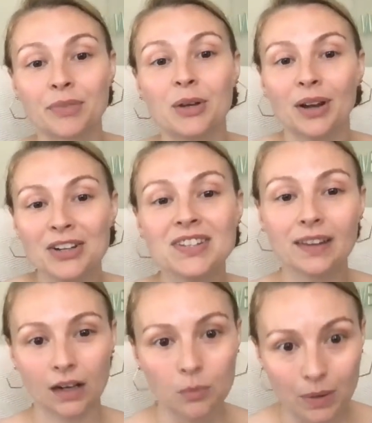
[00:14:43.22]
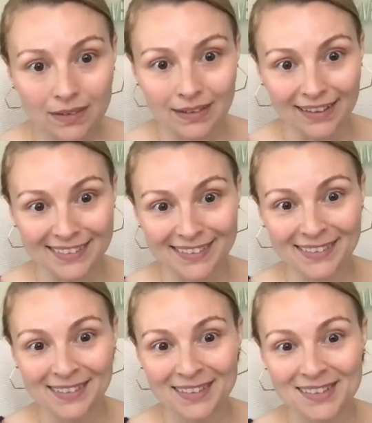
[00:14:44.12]
You're not just getting
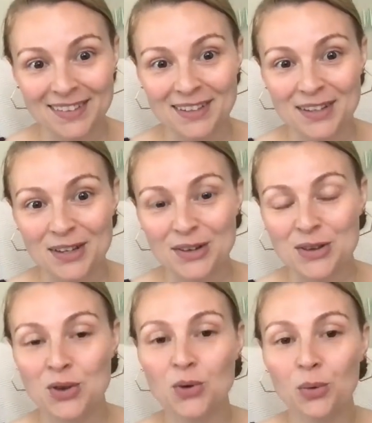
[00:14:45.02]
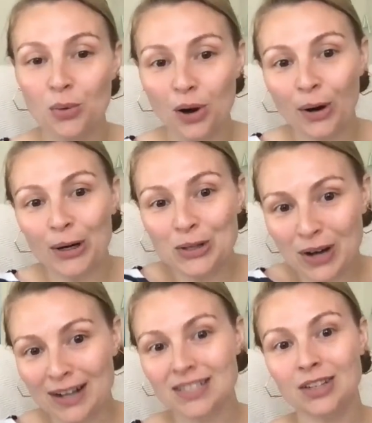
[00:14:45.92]
business. You are
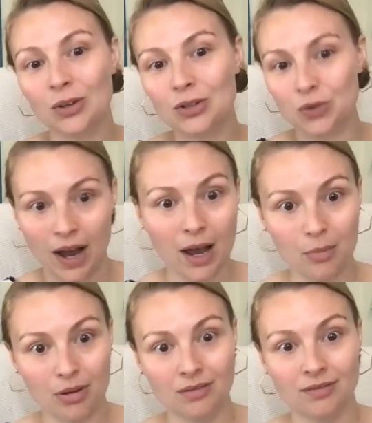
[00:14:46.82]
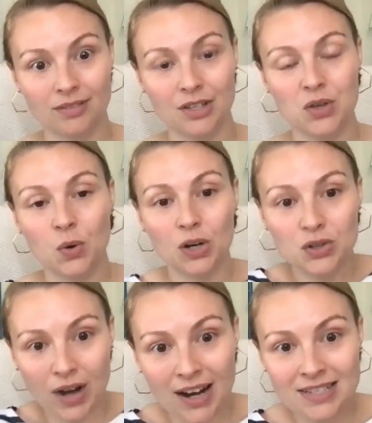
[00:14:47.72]
attracting your tribe. You're
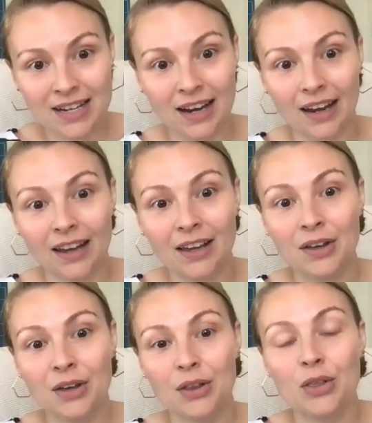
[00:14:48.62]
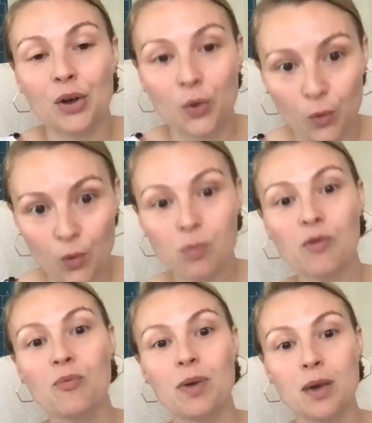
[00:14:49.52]
attracting the group
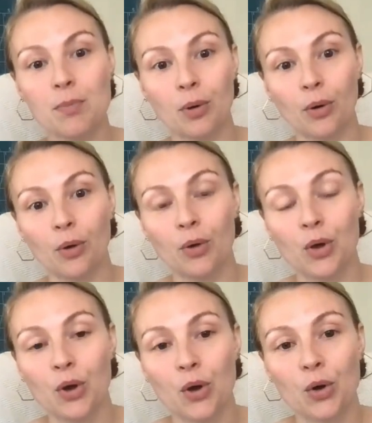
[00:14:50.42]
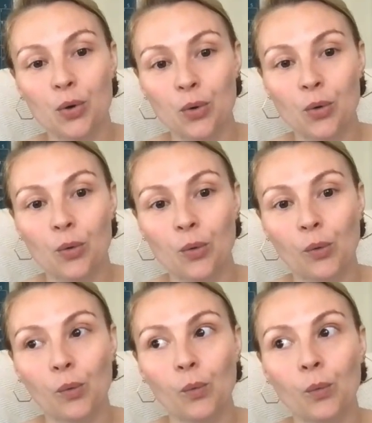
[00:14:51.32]
of people who
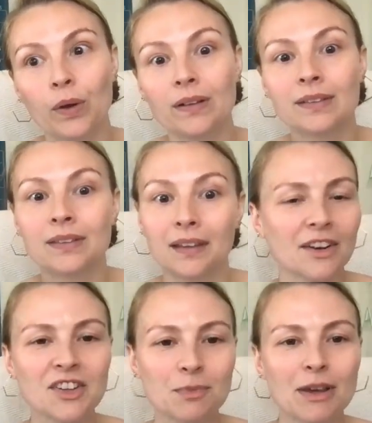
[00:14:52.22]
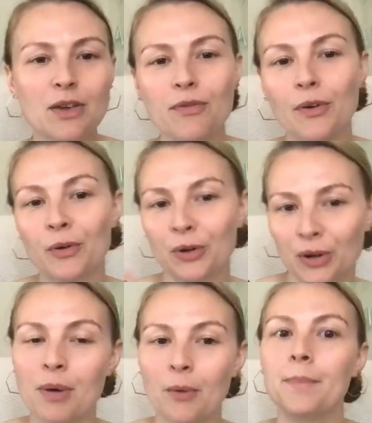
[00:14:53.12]
will not just make you feel
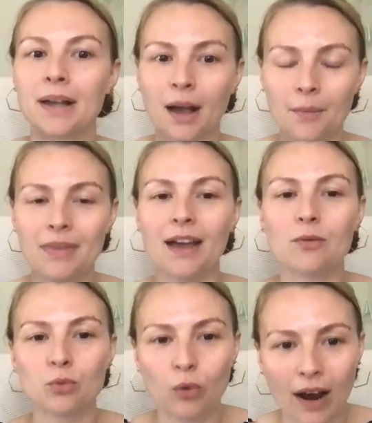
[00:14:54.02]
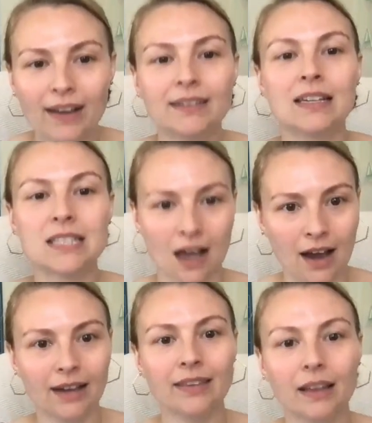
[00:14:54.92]
good, but become that rising
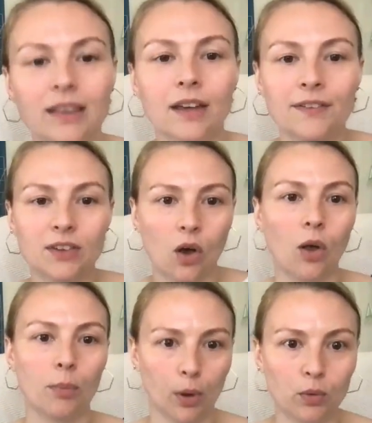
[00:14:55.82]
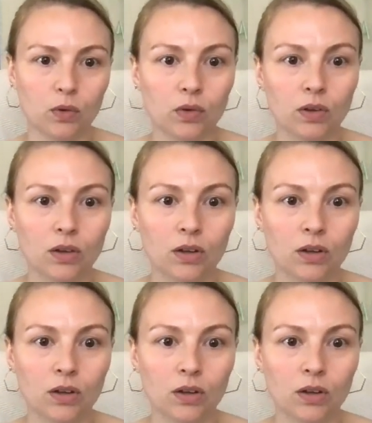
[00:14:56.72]
tide that lifts all boats.